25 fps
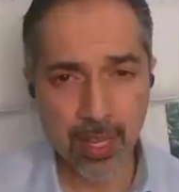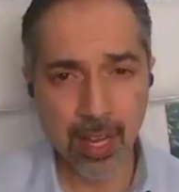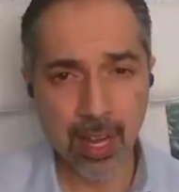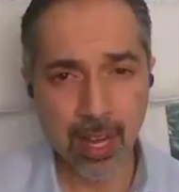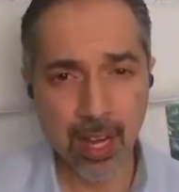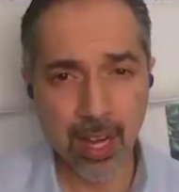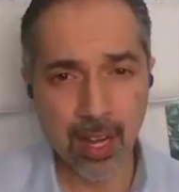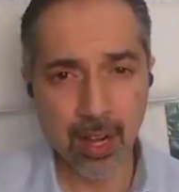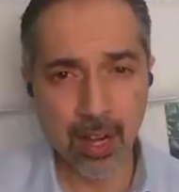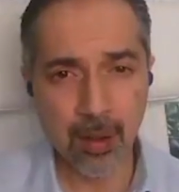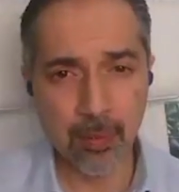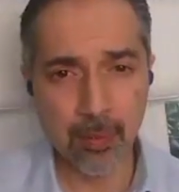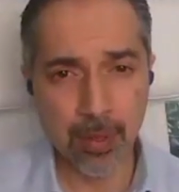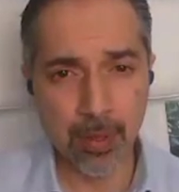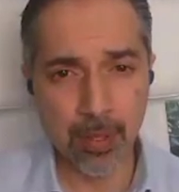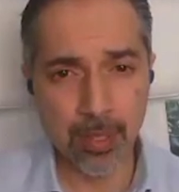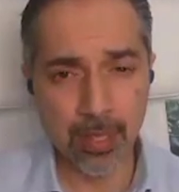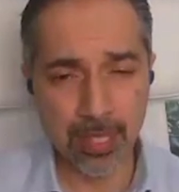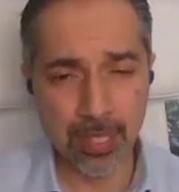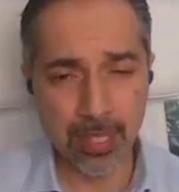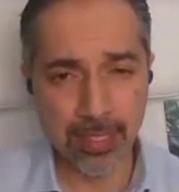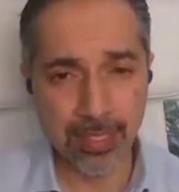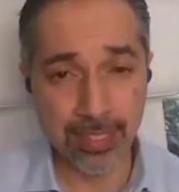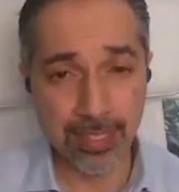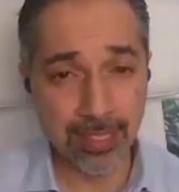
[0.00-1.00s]

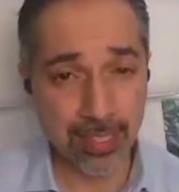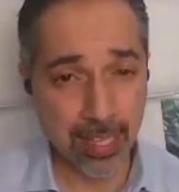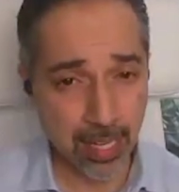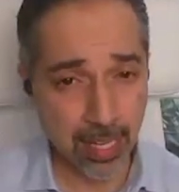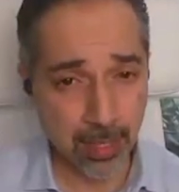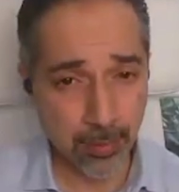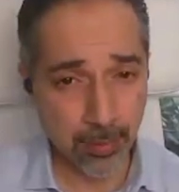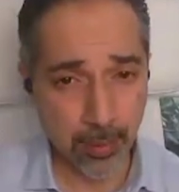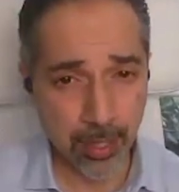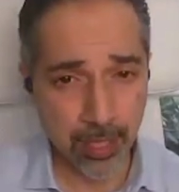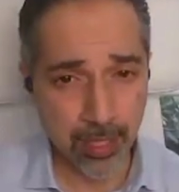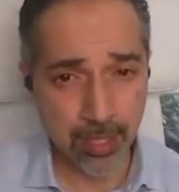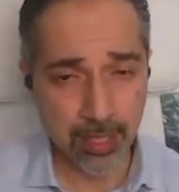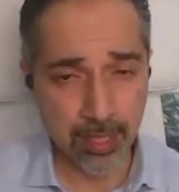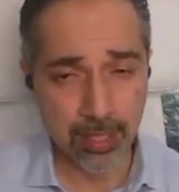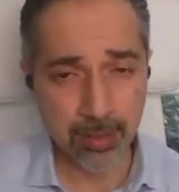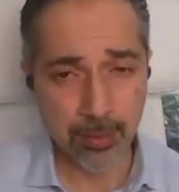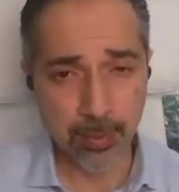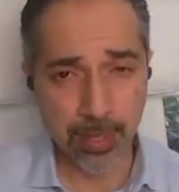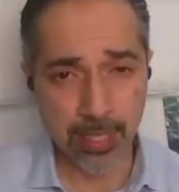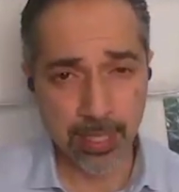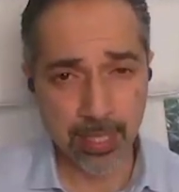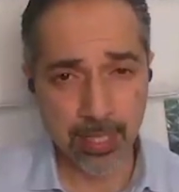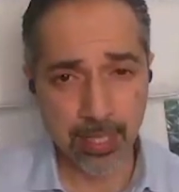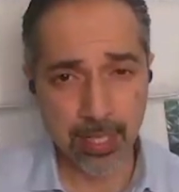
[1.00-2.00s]
the day
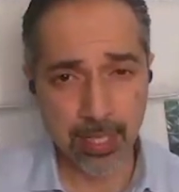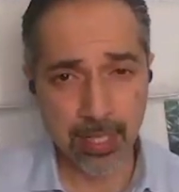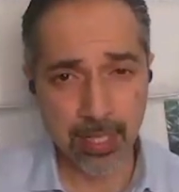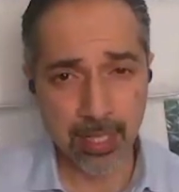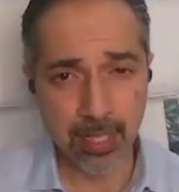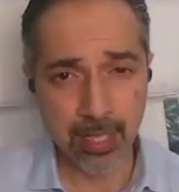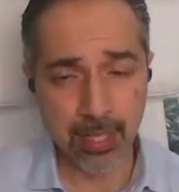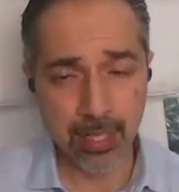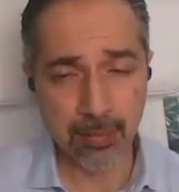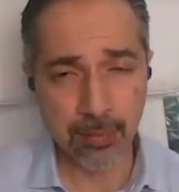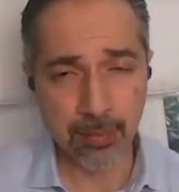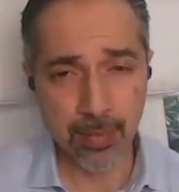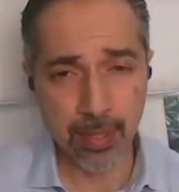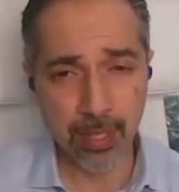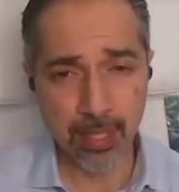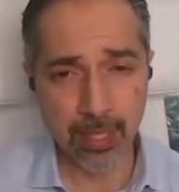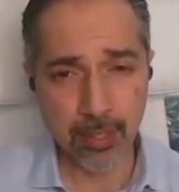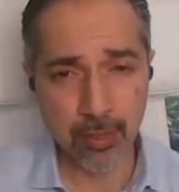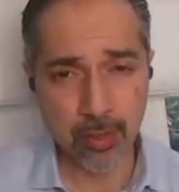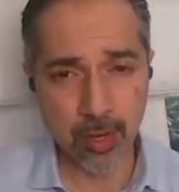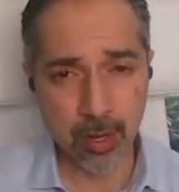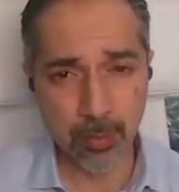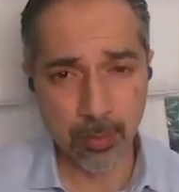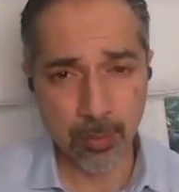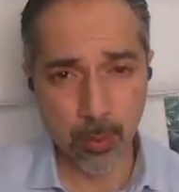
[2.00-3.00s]
when
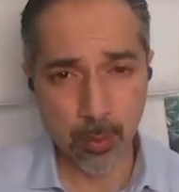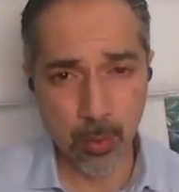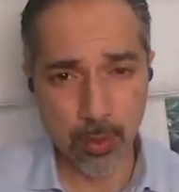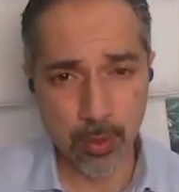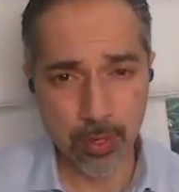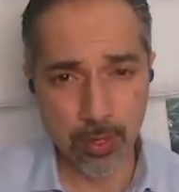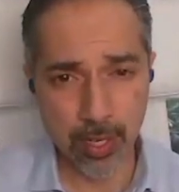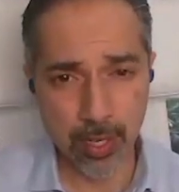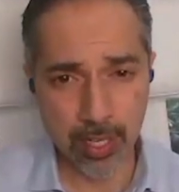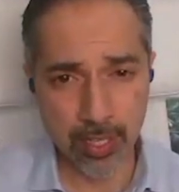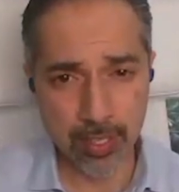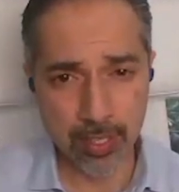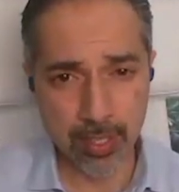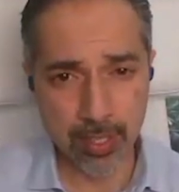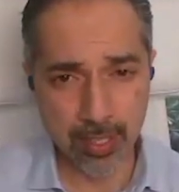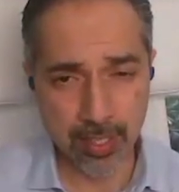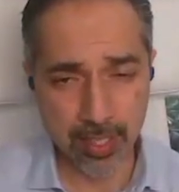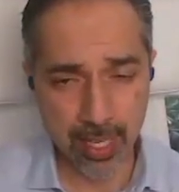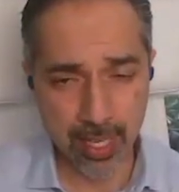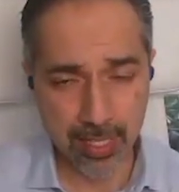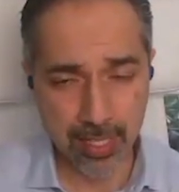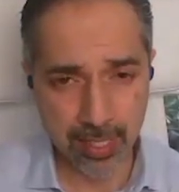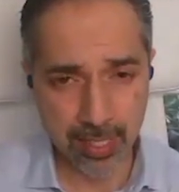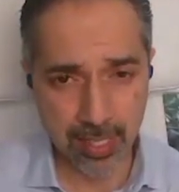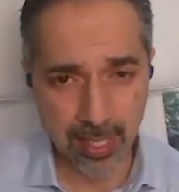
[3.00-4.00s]
Trump ordered his
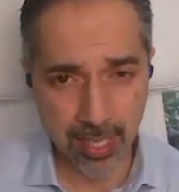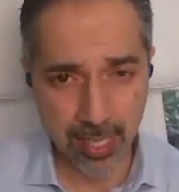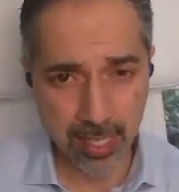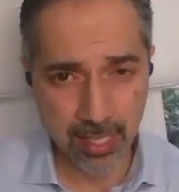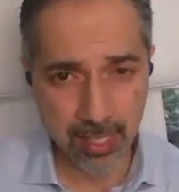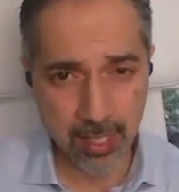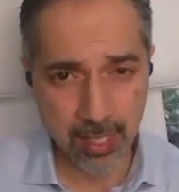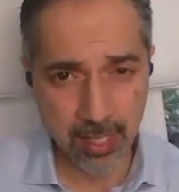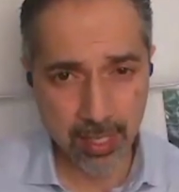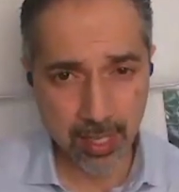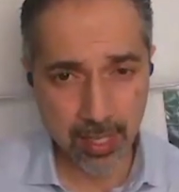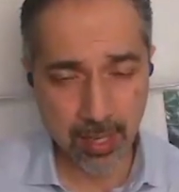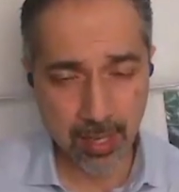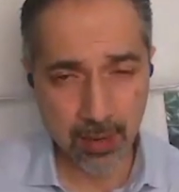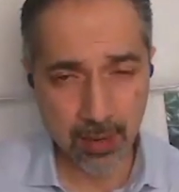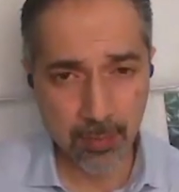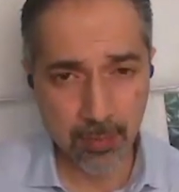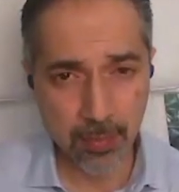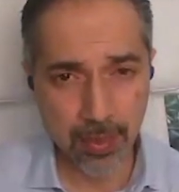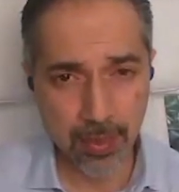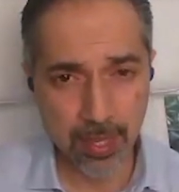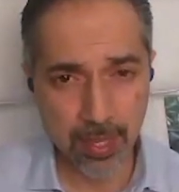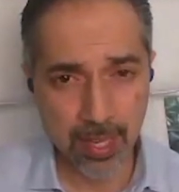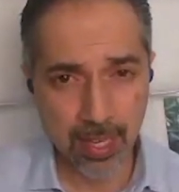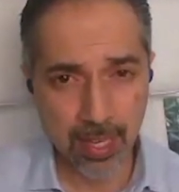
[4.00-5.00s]
assassination,
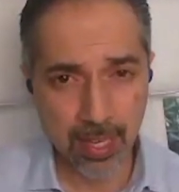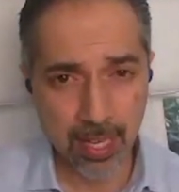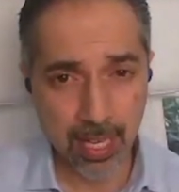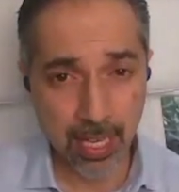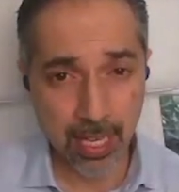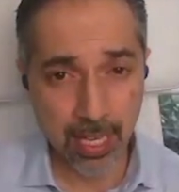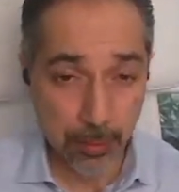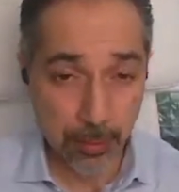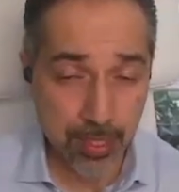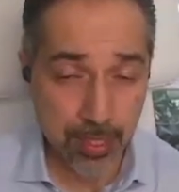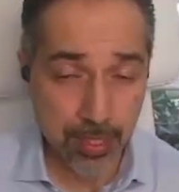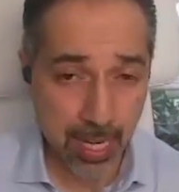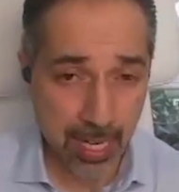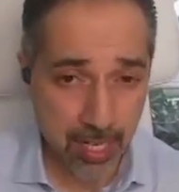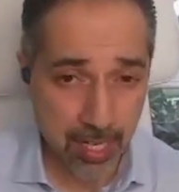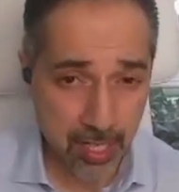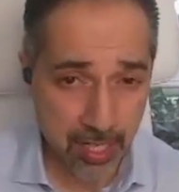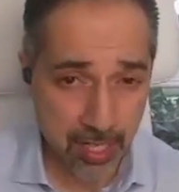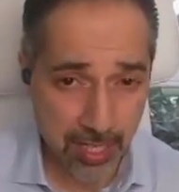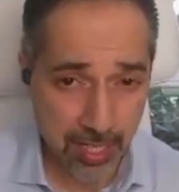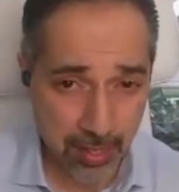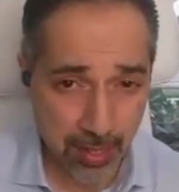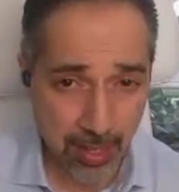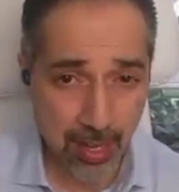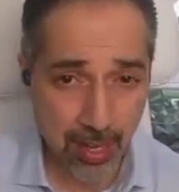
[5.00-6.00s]
he was
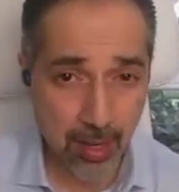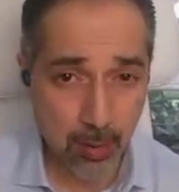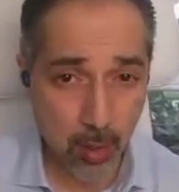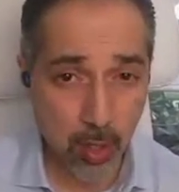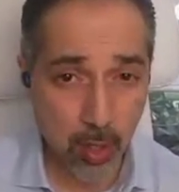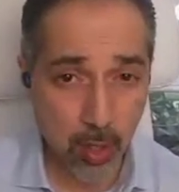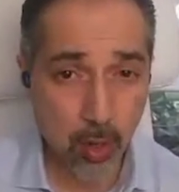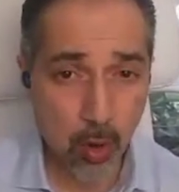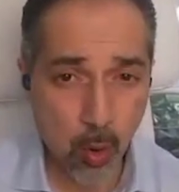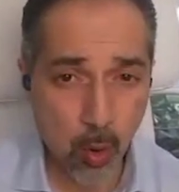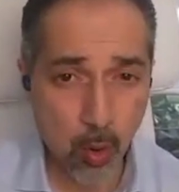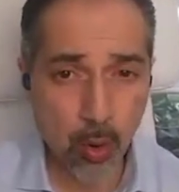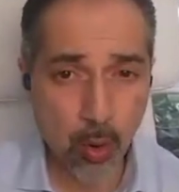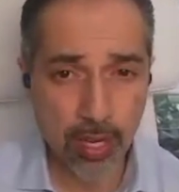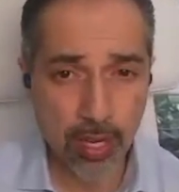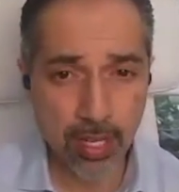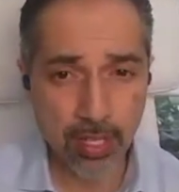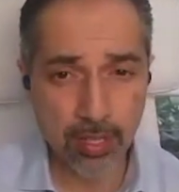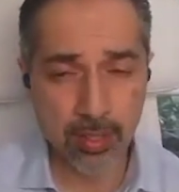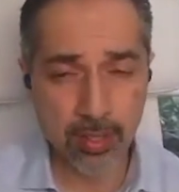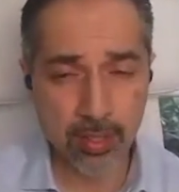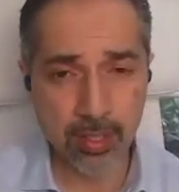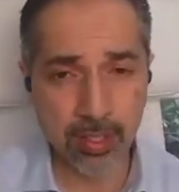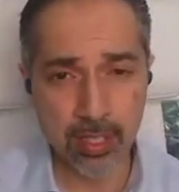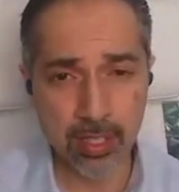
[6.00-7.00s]
actually there,
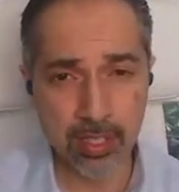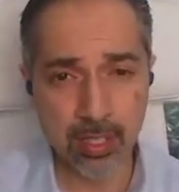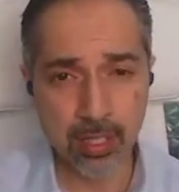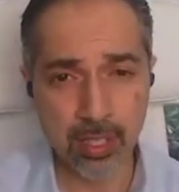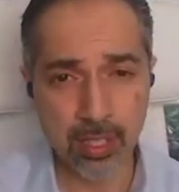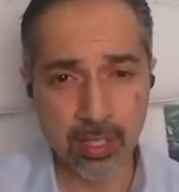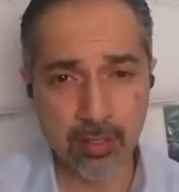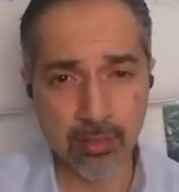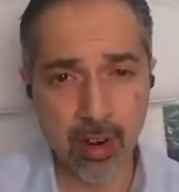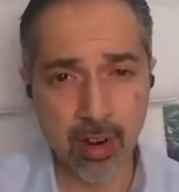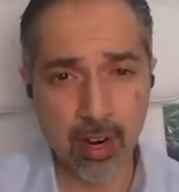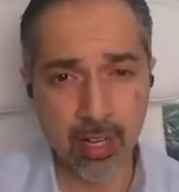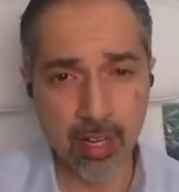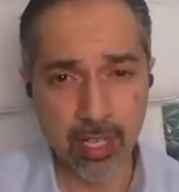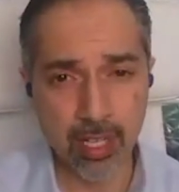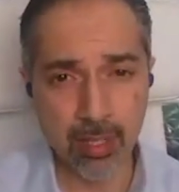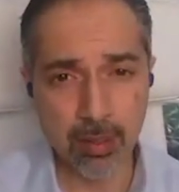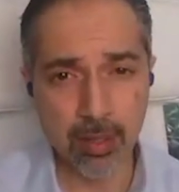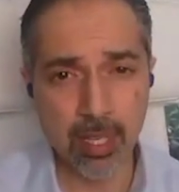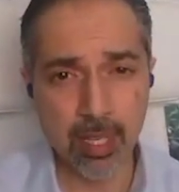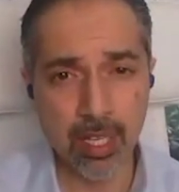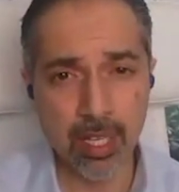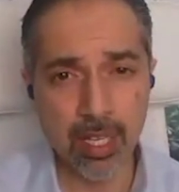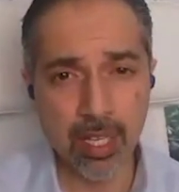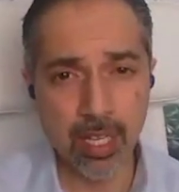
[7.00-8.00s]
according to the
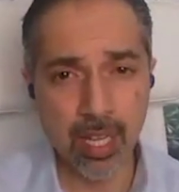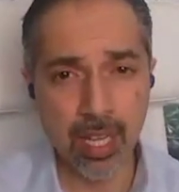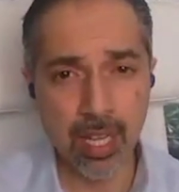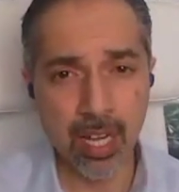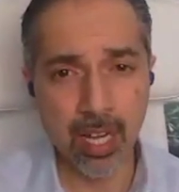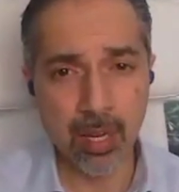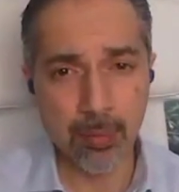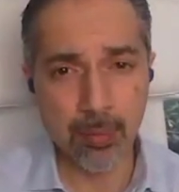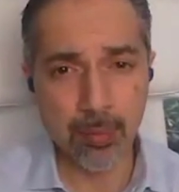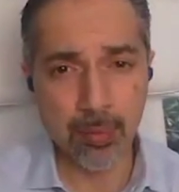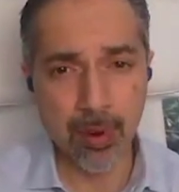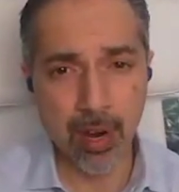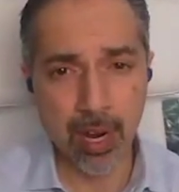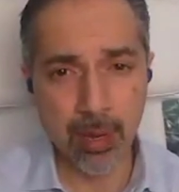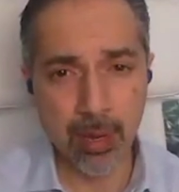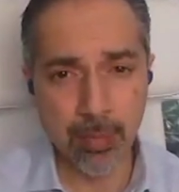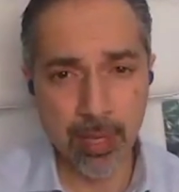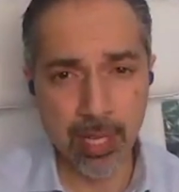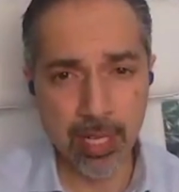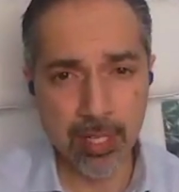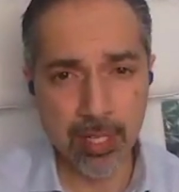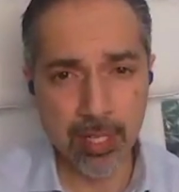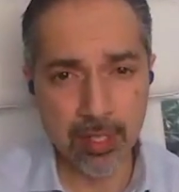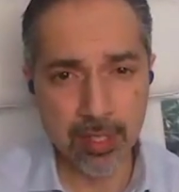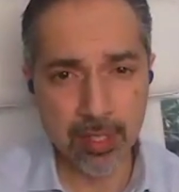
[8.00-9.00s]
Iraqi prime
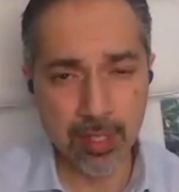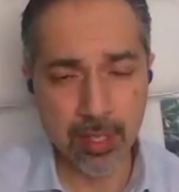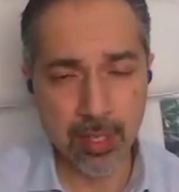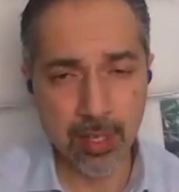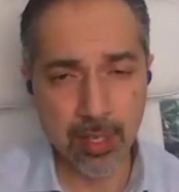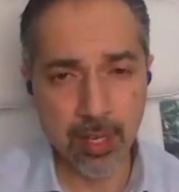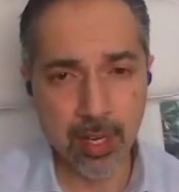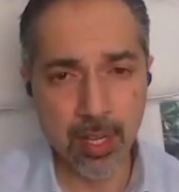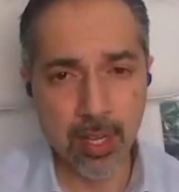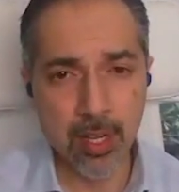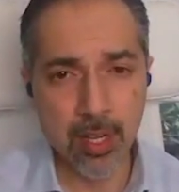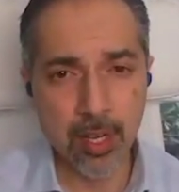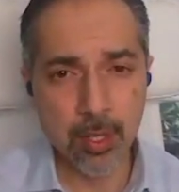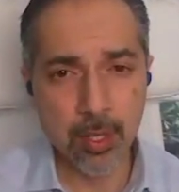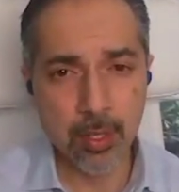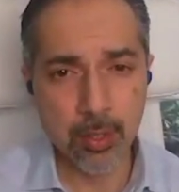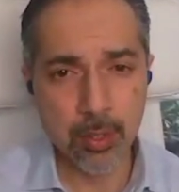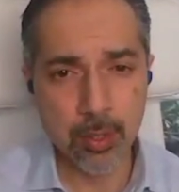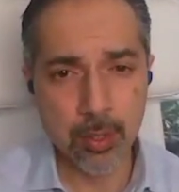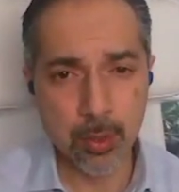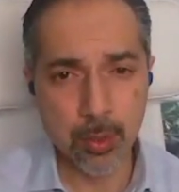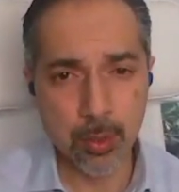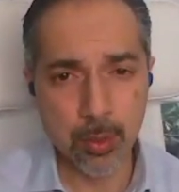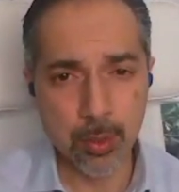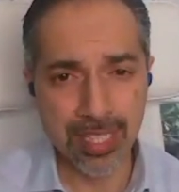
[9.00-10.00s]
minister,
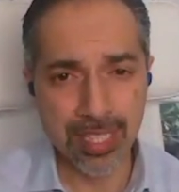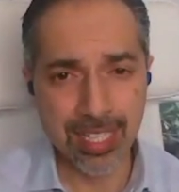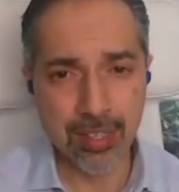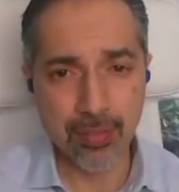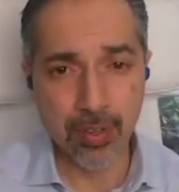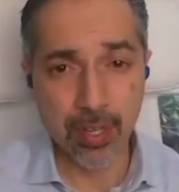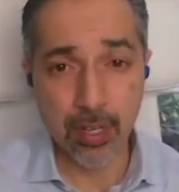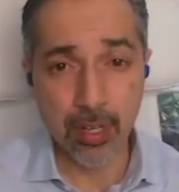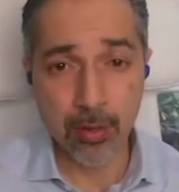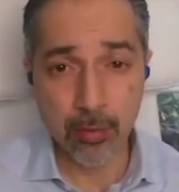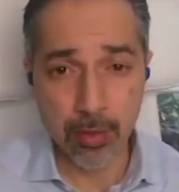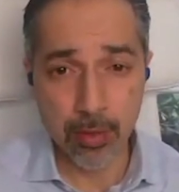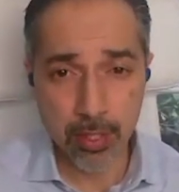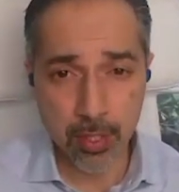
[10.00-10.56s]
to give a